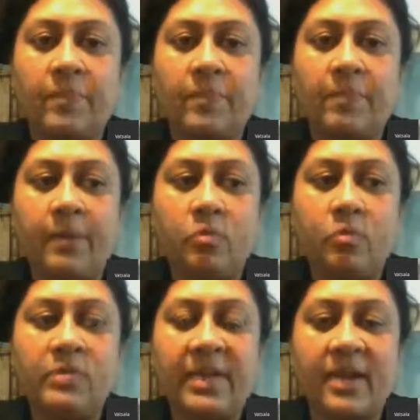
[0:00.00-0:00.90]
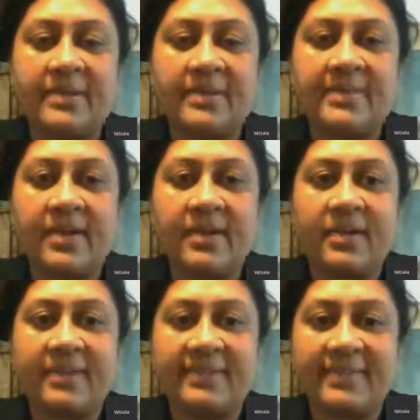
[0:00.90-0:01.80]
people loosely understand it
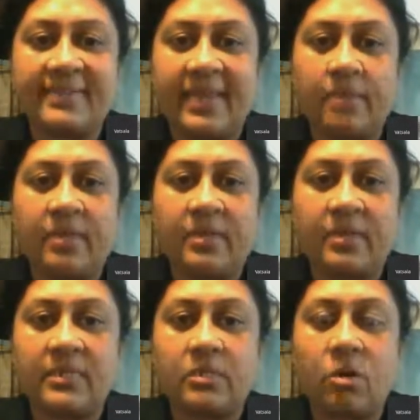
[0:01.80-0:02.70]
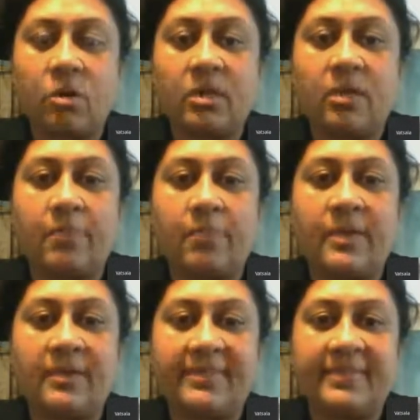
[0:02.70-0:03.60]
as a sale, but it is not a
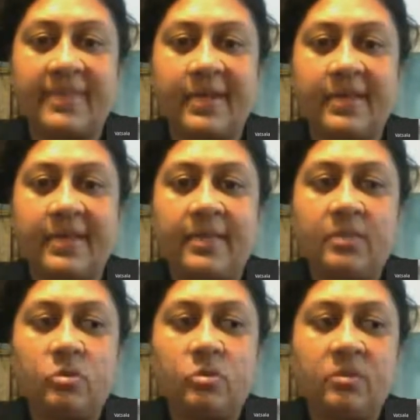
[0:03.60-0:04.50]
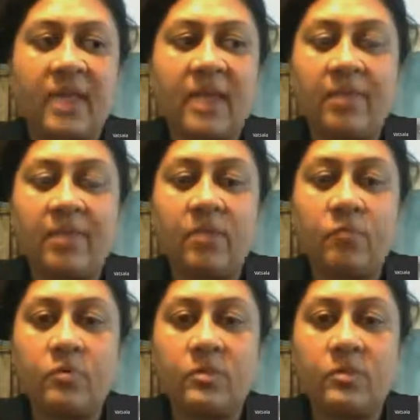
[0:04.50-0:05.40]
completed sale. So that way, of
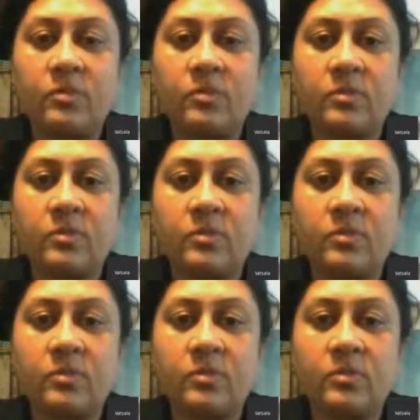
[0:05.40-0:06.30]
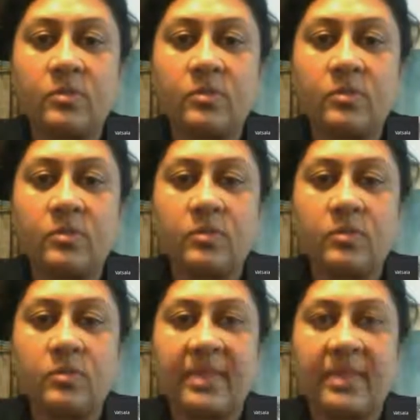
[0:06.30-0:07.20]
course, there can be
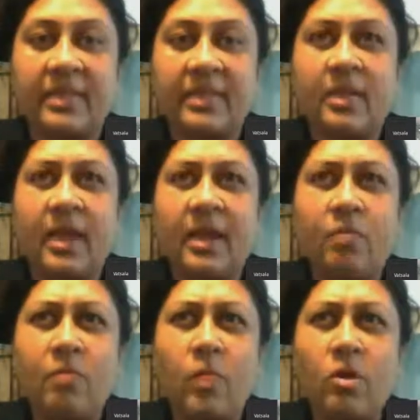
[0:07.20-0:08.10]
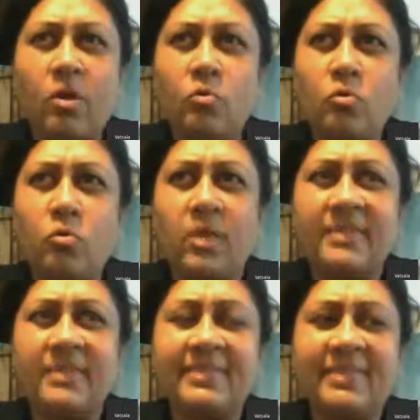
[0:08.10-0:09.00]
transactions like that. And one or two
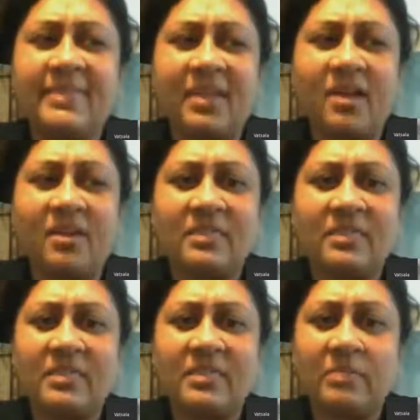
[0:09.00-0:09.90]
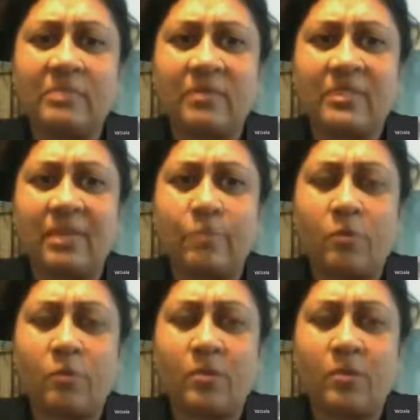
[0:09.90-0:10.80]
cases, there are instances where the same
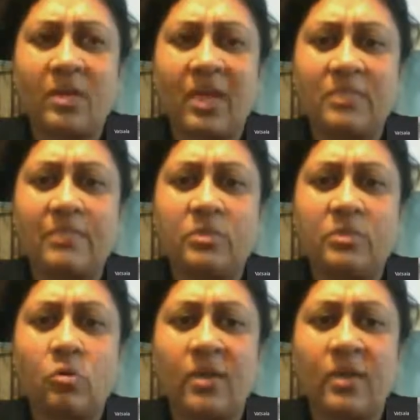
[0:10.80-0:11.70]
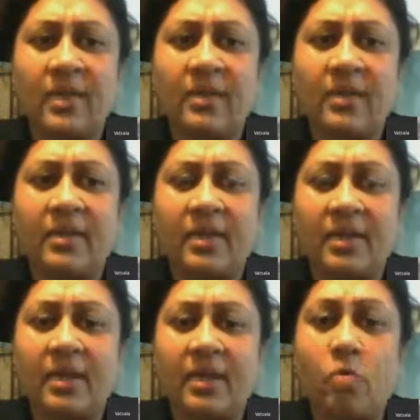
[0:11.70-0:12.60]
property has been sold again and
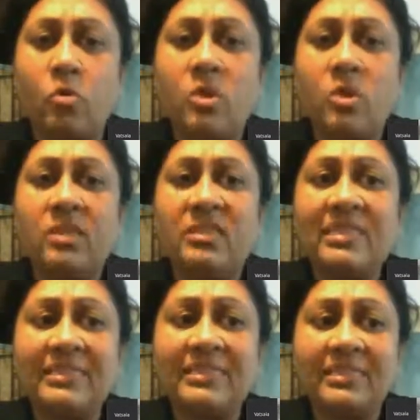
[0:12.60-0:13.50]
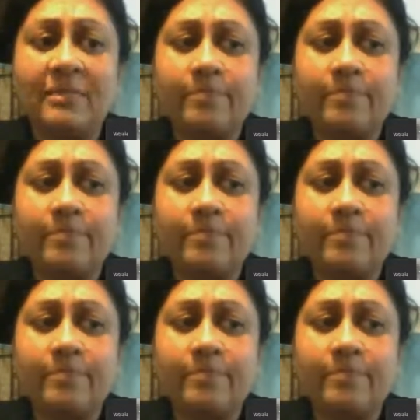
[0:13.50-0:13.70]
again. Now, this